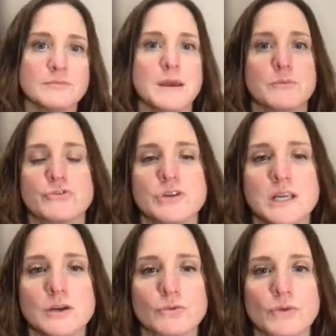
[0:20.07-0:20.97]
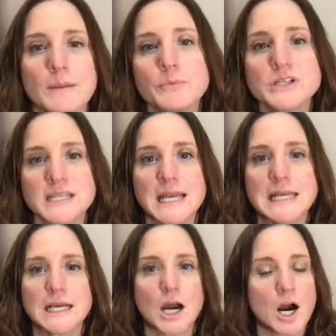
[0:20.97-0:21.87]
memory
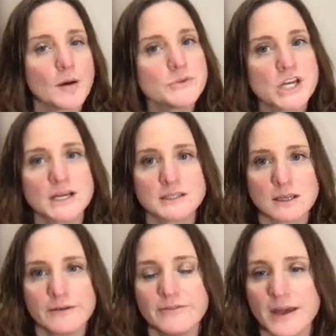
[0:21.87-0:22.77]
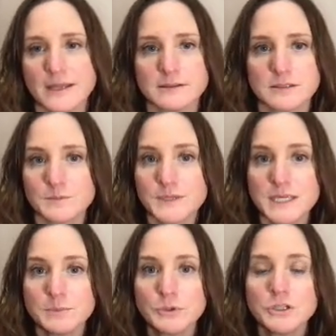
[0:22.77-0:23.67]
representing objects, events,
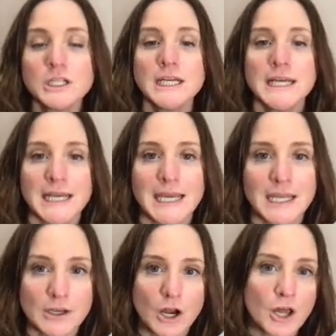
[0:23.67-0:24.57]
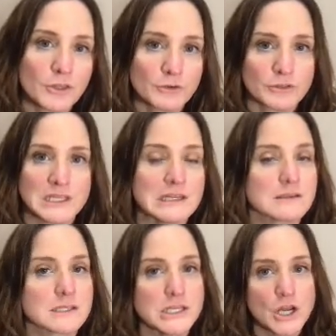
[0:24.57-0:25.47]
people, and other
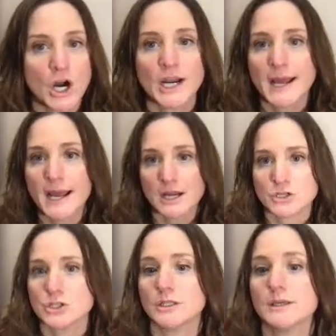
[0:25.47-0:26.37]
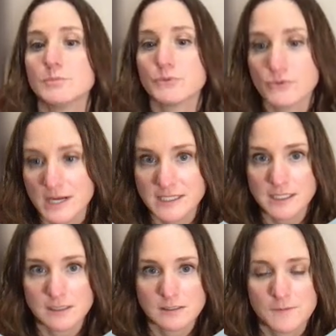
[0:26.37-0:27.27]
things not actually
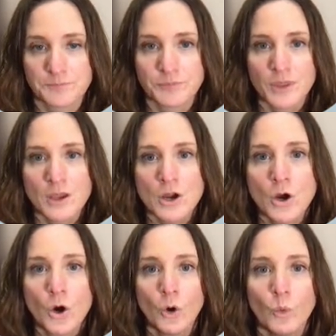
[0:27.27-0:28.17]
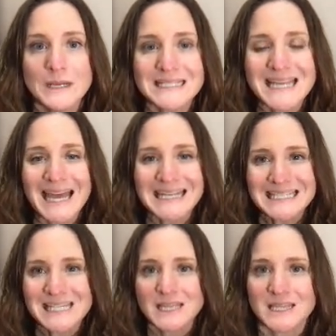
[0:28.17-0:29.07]
present. We
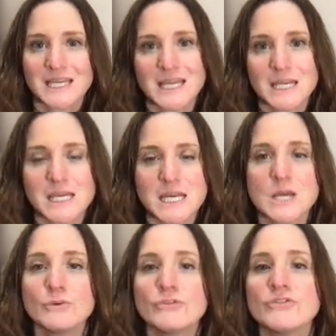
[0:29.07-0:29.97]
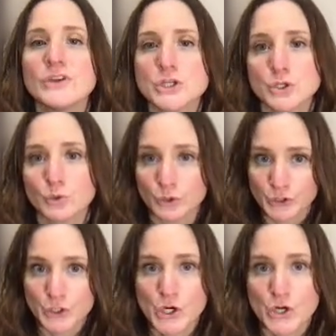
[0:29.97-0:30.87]
tend to think in
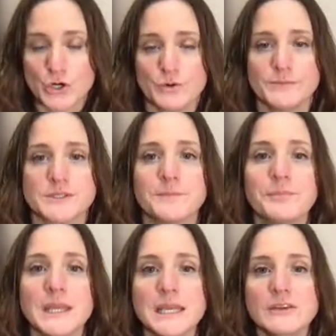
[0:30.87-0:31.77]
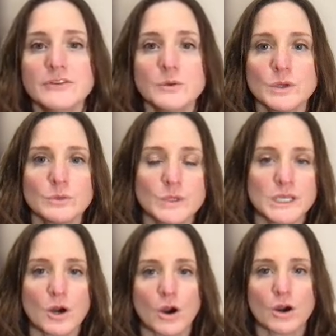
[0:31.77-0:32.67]
visual terms. Even when
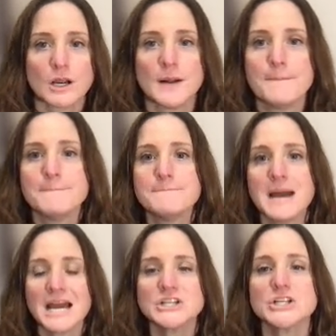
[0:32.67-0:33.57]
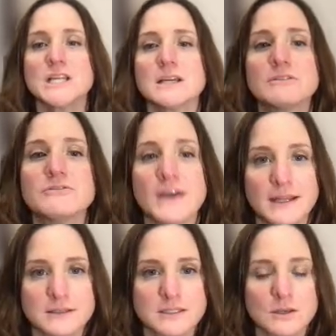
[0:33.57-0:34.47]
we are imagining
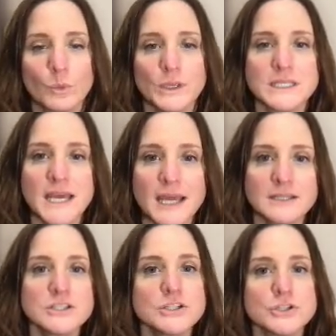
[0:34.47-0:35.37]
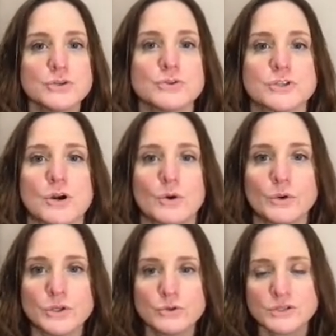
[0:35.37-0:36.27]
events, we tend to do
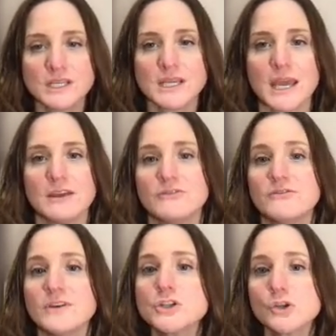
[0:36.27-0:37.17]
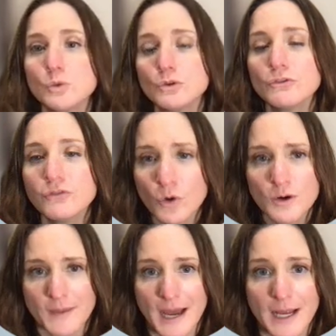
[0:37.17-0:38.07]
so using a visual
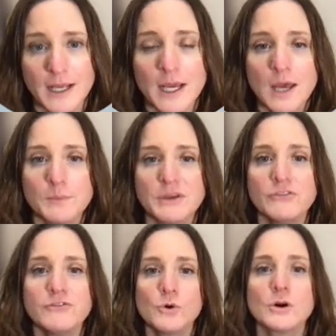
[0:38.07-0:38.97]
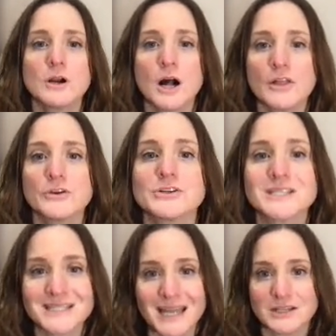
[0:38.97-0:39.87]
format before other
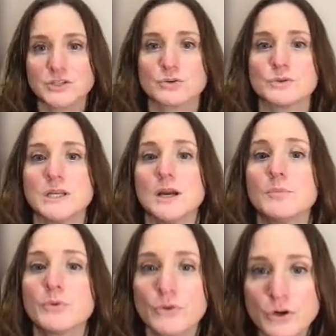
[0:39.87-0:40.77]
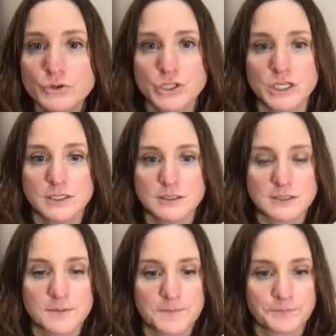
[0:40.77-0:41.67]
sensory
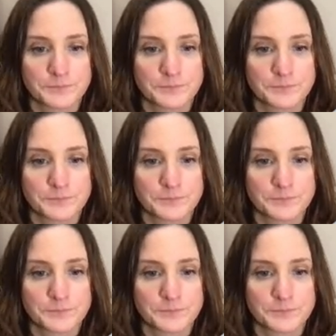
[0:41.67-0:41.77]
approaches.